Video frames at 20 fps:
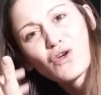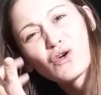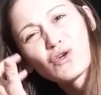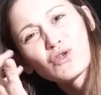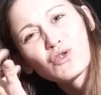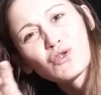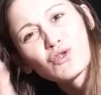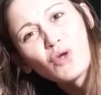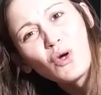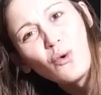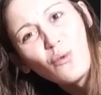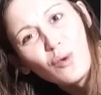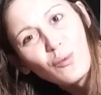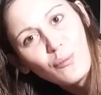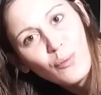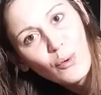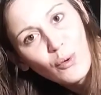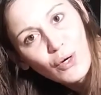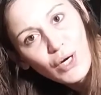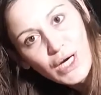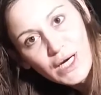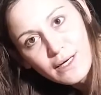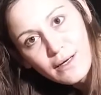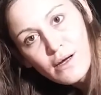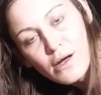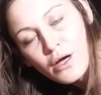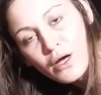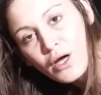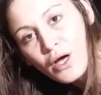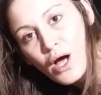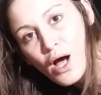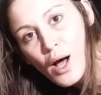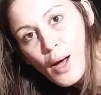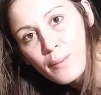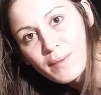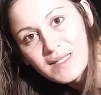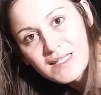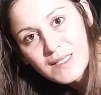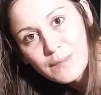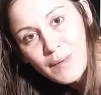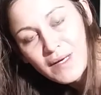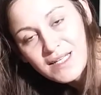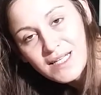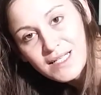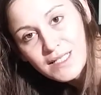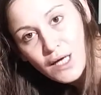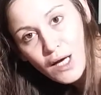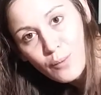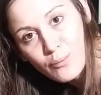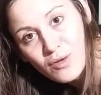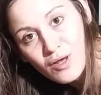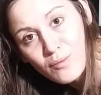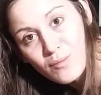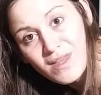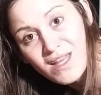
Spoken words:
are so important and spending time with them.